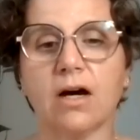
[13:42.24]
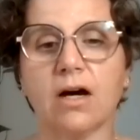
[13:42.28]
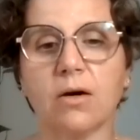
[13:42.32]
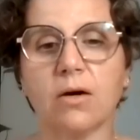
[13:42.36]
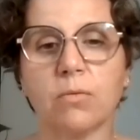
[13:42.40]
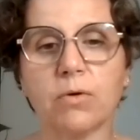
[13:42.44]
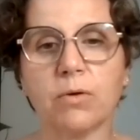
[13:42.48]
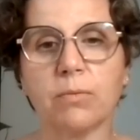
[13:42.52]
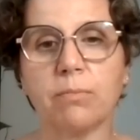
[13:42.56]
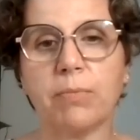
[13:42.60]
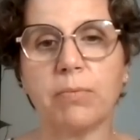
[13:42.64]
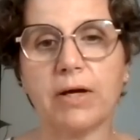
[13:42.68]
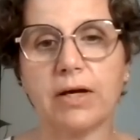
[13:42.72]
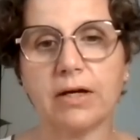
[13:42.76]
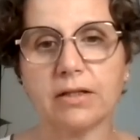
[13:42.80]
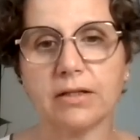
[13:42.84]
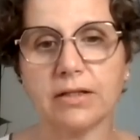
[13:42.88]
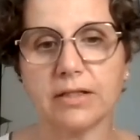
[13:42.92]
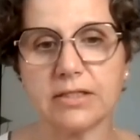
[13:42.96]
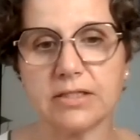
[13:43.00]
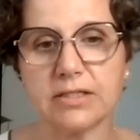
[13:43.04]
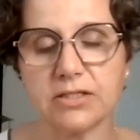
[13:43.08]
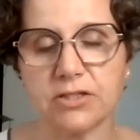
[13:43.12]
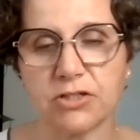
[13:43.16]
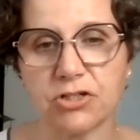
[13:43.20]
We'll
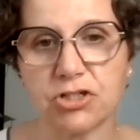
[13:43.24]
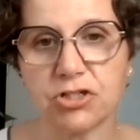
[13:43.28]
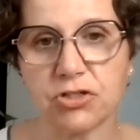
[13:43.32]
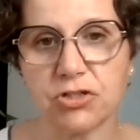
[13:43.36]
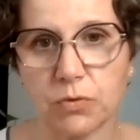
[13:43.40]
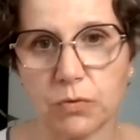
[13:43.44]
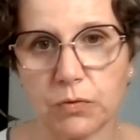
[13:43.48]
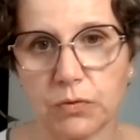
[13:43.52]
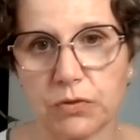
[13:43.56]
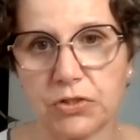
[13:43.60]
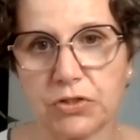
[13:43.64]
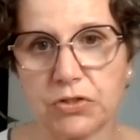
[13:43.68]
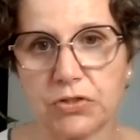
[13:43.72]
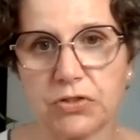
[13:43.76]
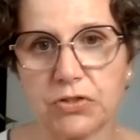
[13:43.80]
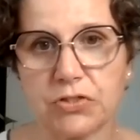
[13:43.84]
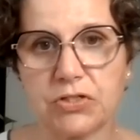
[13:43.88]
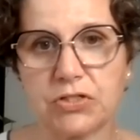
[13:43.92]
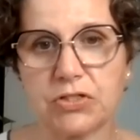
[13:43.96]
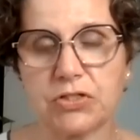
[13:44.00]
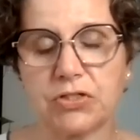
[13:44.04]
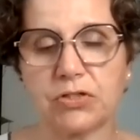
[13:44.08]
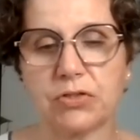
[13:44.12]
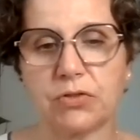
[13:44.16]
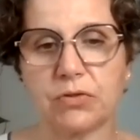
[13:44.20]
balance the
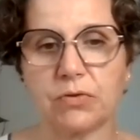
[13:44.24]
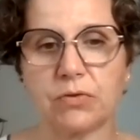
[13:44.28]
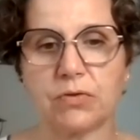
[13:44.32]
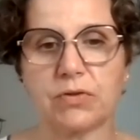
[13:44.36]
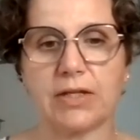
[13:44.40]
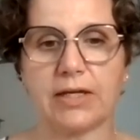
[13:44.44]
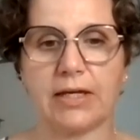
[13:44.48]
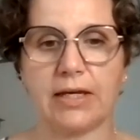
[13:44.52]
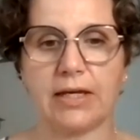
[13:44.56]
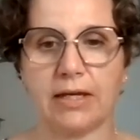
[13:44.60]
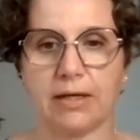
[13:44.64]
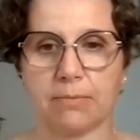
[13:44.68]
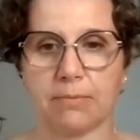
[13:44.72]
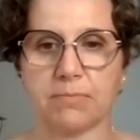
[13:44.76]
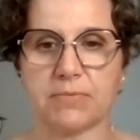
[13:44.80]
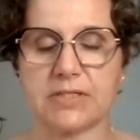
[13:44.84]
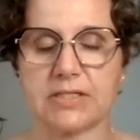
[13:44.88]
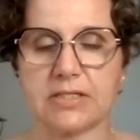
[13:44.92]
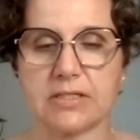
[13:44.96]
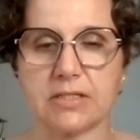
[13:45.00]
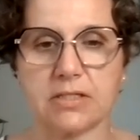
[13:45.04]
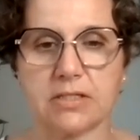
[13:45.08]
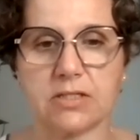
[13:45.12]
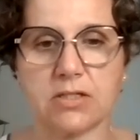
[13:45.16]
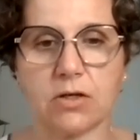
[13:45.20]
shoulders to the
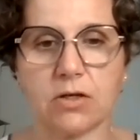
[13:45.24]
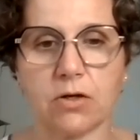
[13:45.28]
hips.